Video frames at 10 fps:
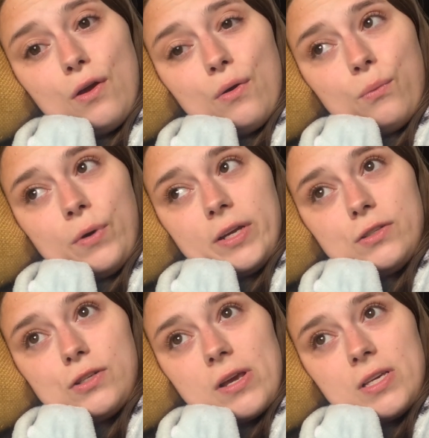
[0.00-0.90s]

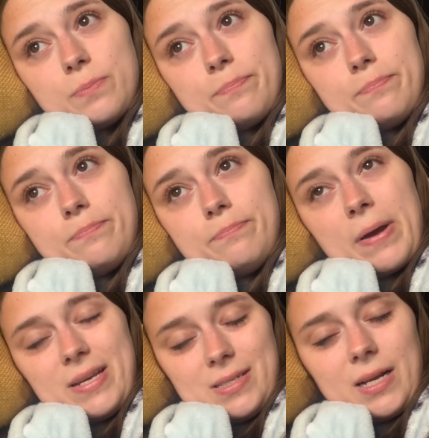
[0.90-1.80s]
which is
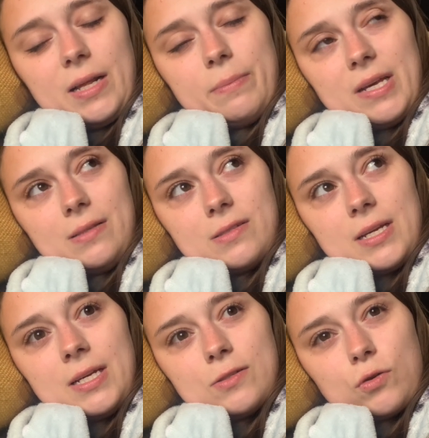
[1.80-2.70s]
basically means
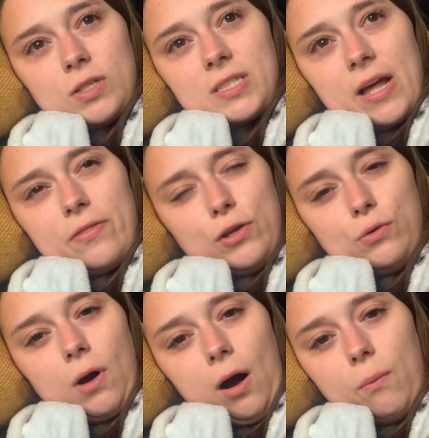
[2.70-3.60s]
that it's on a stand that
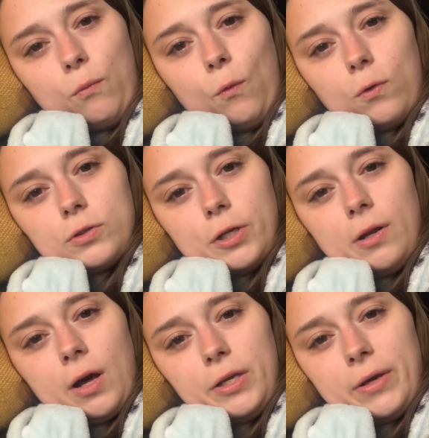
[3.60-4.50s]
you can't walk to,
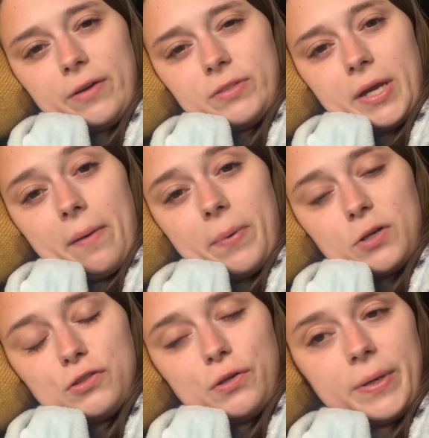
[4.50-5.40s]
like you have to get a
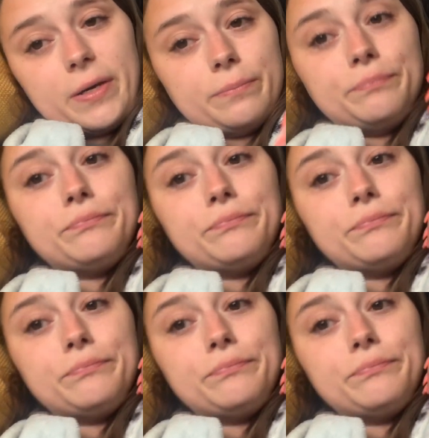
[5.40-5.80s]
bus to it.